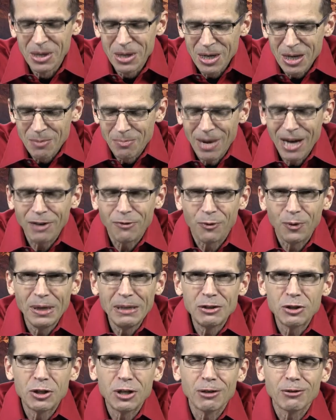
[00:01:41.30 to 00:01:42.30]
My
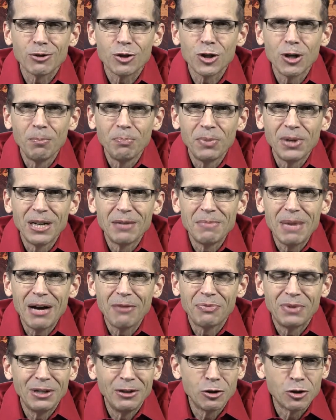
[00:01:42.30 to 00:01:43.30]
friends, there's something about
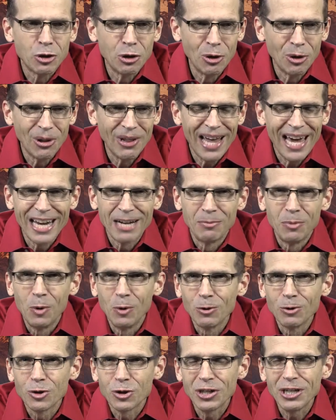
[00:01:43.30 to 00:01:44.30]
these little
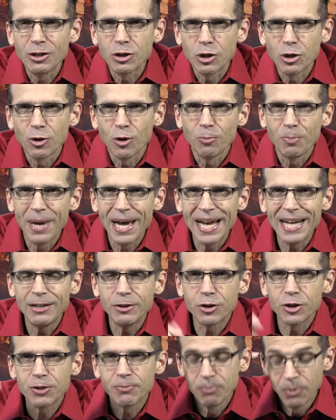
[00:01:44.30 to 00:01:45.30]
animals, these little
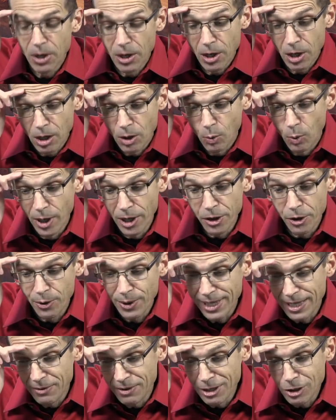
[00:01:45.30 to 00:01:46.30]
pets, whether
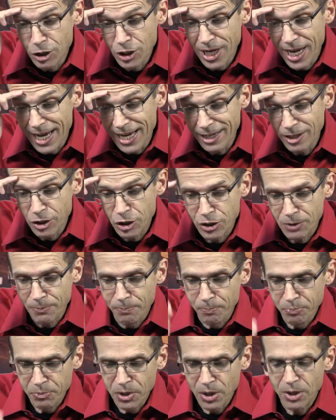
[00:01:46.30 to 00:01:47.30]
in this case,
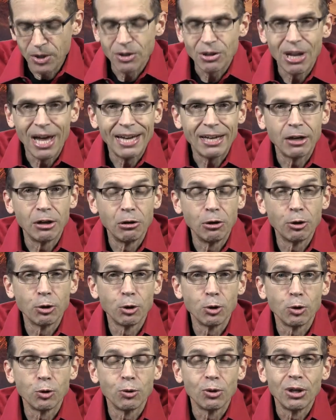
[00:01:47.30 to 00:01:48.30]
like a
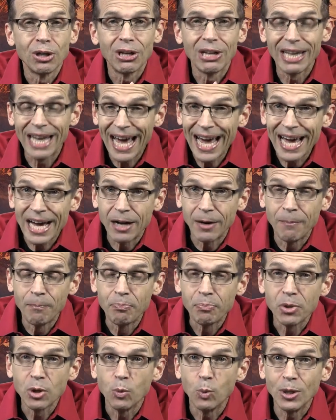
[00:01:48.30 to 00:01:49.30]
little lamb,
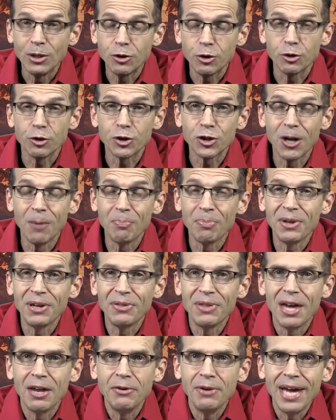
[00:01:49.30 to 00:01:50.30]
which is something
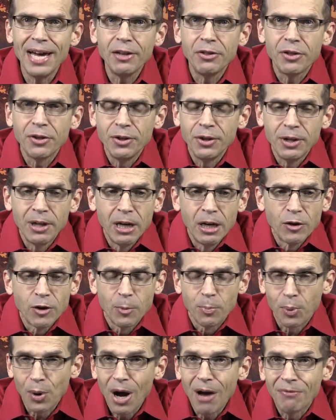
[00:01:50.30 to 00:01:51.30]
that Nathan the
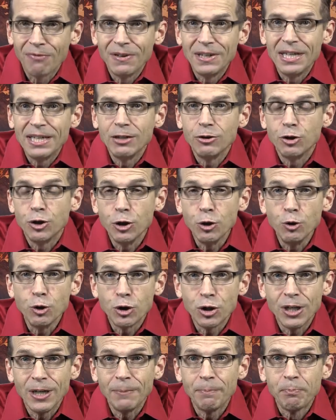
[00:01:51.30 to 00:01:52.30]
prophet is
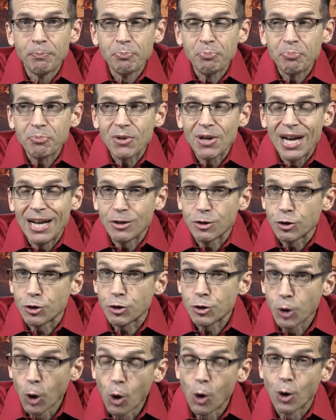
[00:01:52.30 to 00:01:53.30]
using as a
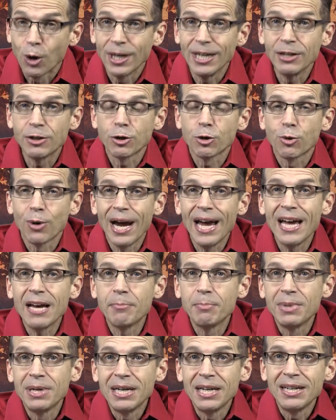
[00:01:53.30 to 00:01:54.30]
story to
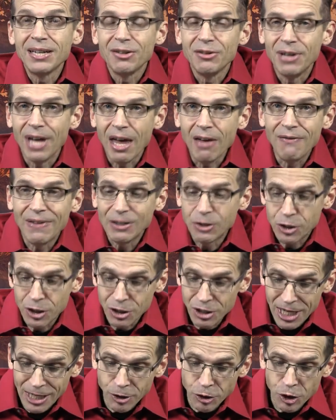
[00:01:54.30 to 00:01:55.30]
grab David's
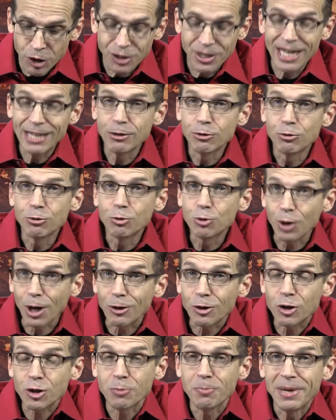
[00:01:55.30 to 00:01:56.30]
attention, and
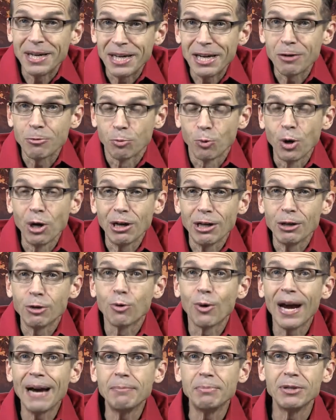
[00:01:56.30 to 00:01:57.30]
trust me, it really
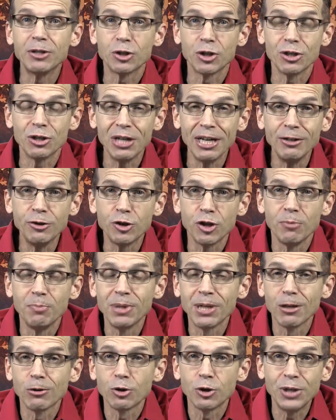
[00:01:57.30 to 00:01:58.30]
grabbed his attention
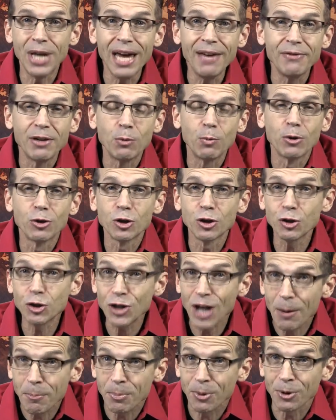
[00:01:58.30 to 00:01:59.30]
because David was a
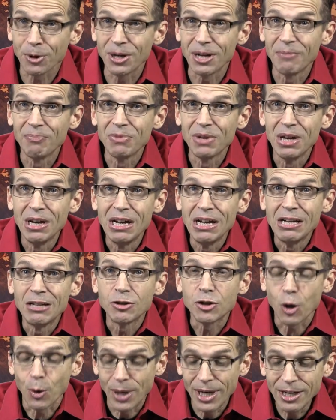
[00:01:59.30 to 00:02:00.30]
shepherd.
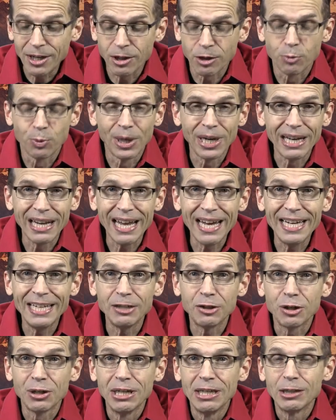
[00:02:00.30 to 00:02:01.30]
So he could
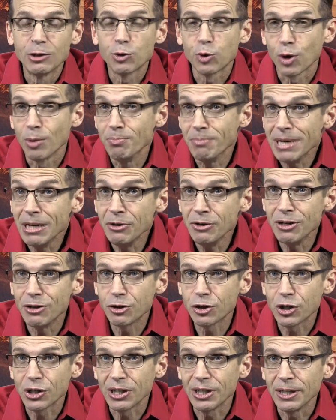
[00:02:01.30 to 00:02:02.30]
relate
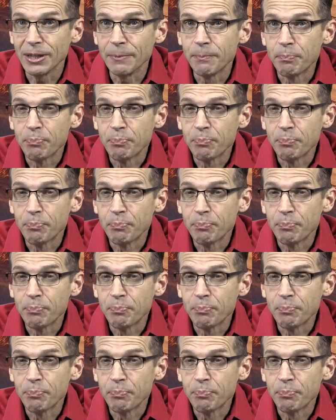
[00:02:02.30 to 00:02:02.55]
tremendously